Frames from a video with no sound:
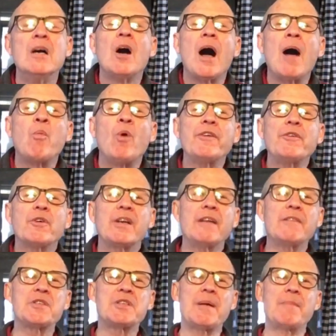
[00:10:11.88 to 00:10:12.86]
I wonder
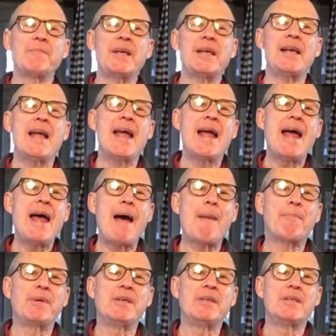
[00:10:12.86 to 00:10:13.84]
if something
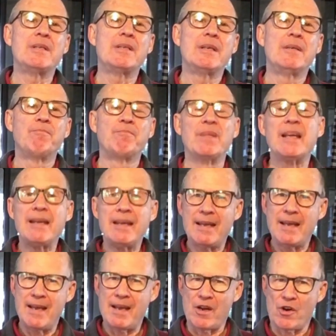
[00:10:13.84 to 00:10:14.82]
happened
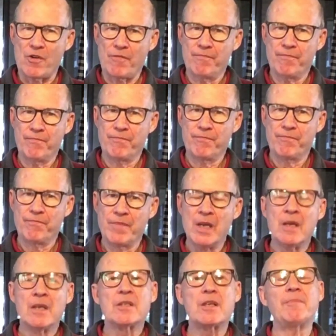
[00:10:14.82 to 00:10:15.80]
here.
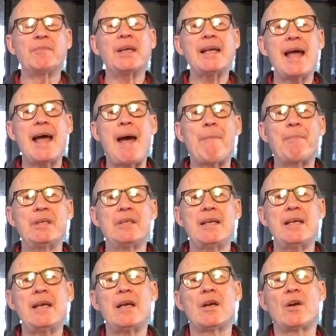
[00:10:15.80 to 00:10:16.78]
Something happened
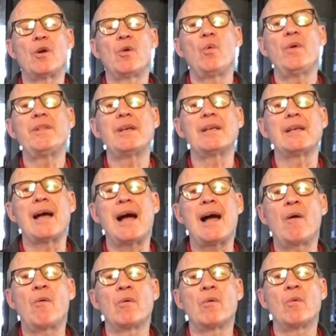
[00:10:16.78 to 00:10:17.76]
here within
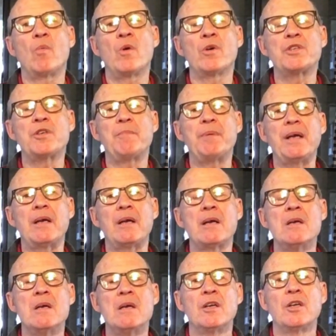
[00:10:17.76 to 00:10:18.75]
our
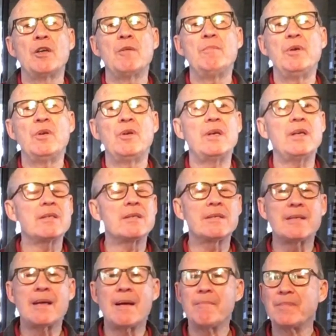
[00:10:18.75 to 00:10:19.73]
worshiping community.
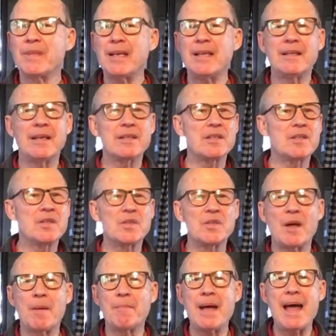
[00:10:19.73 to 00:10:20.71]
Something that
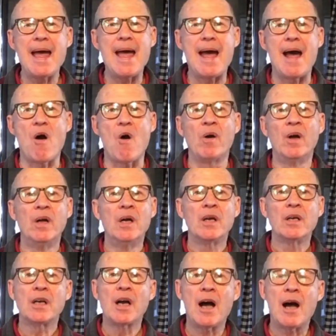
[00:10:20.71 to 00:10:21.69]
somehow
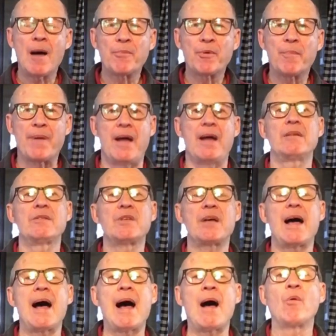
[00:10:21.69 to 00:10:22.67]
compromised
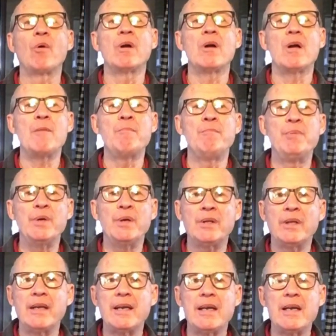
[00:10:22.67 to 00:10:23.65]
our
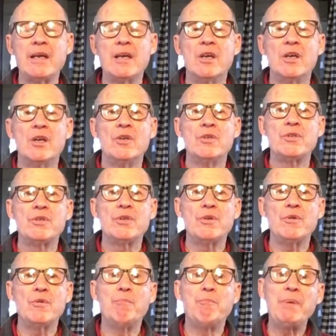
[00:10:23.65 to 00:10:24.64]
ability
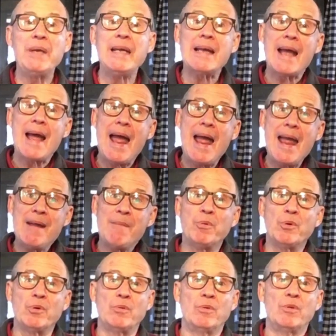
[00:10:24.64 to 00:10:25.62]
to be
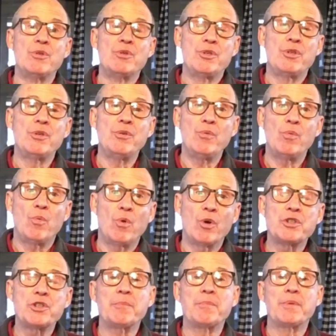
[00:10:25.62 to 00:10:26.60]
able to
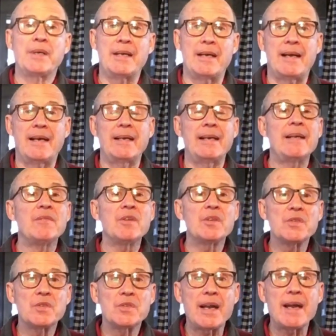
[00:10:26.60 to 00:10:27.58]
worship God in the
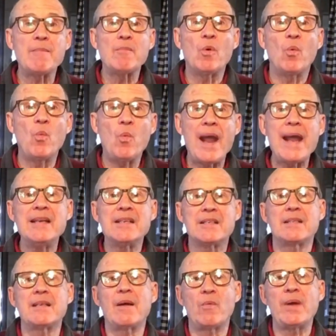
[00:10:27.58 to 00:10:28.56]
same
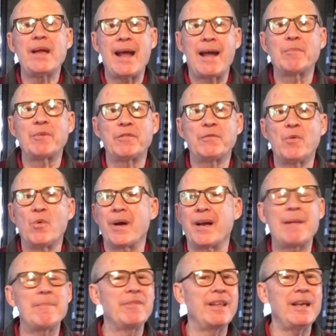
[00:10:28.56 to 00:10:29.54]
ways that we had before.
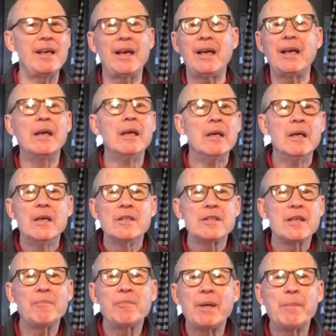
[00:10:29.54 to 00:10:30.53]
And I'm thinking
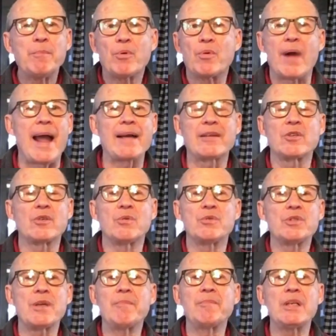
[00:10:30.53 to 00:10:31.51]
something practical,
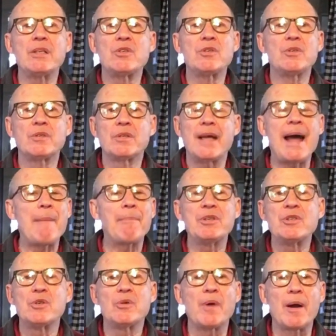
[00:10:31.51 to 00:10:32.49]
something to
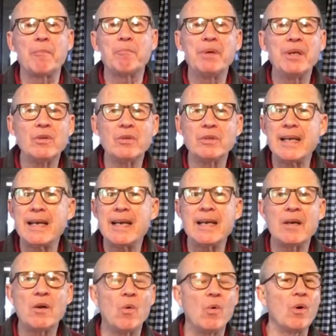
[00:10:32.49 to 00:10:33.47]
happen to our
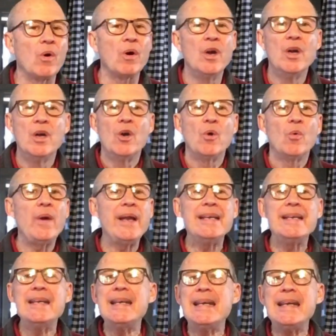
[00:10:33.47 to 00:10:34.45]
building, or we
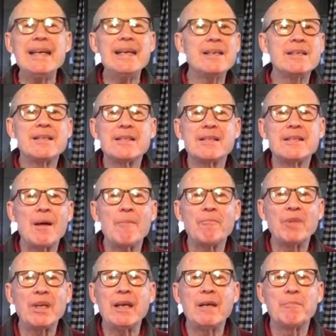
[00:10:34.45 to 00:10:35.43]
needed
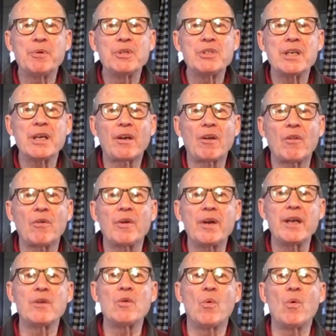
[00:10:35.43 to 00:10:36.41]
something in particular
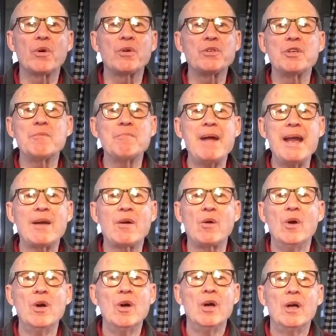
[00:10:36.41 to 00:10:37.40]
in order to make
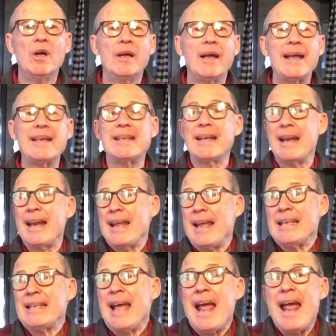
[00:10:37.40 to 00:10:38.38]
and
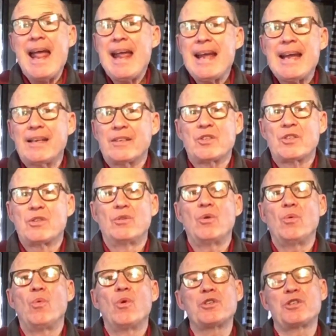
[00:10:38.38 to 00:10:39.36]
enhance the
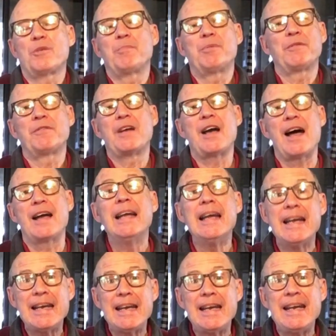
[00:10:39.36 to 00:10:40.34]
worship of God
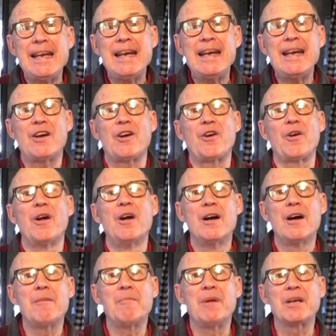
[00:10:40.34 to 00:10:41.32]
here
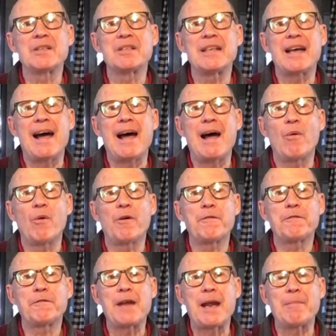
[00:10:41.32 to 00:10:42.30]
amongst our
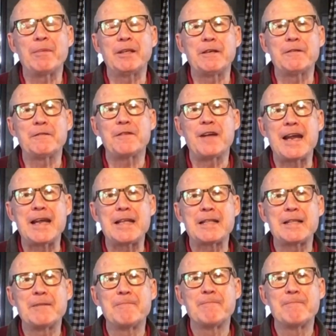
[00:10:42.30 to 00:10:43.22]
family of faith.